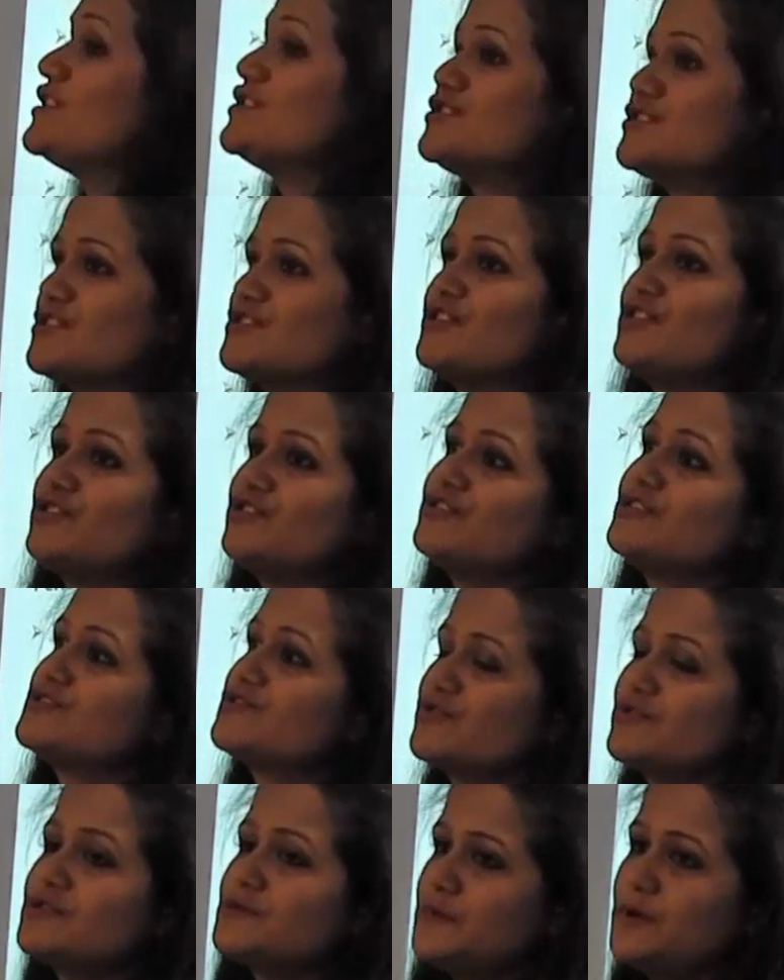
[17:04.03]
adjacent to
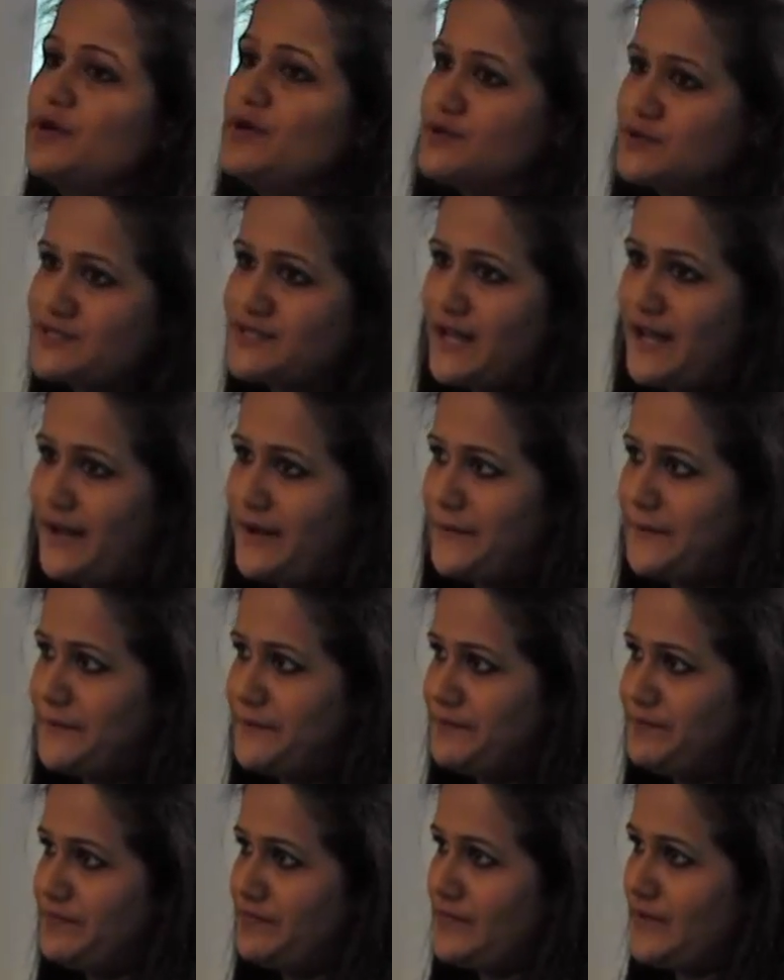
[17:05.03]
this CRISPR loci.
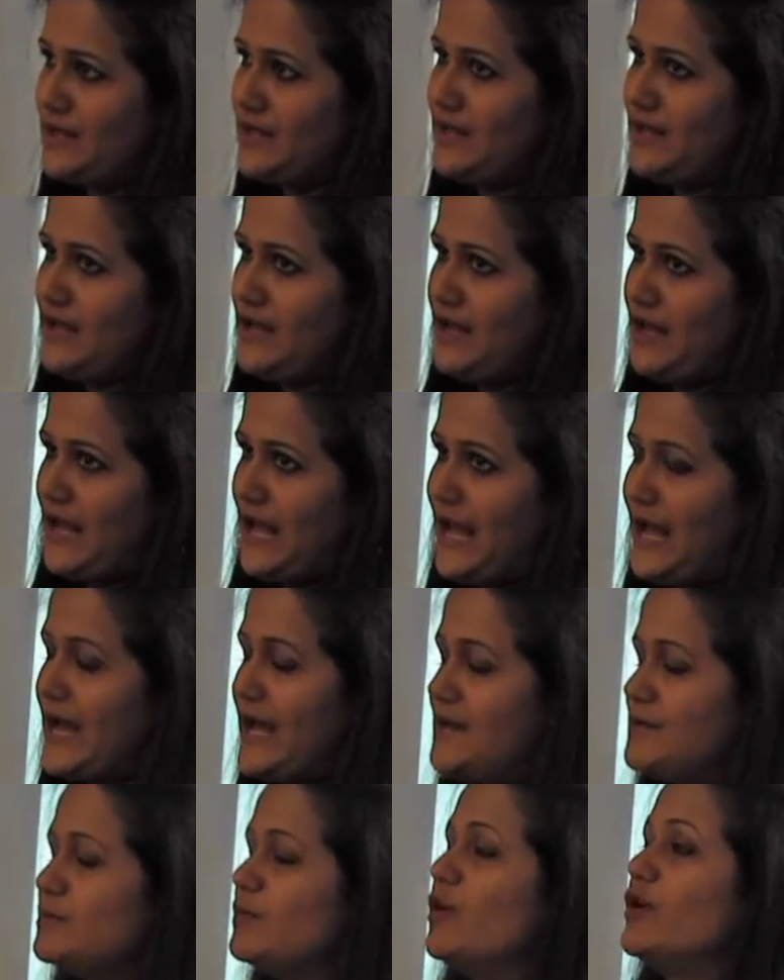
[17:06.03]

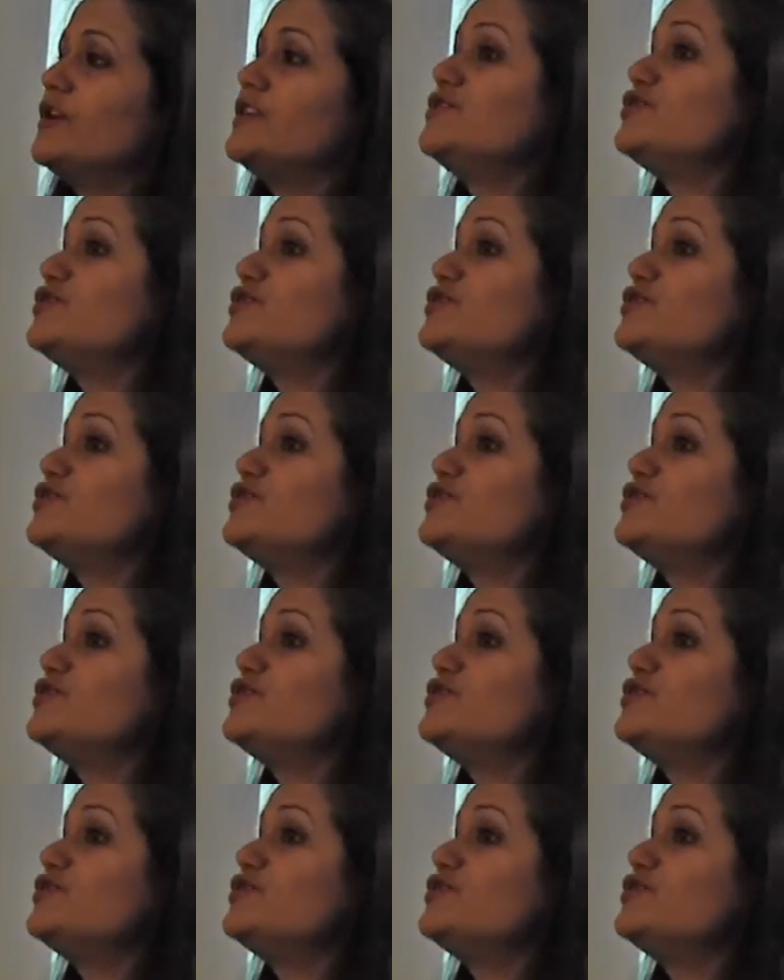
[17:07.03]
And more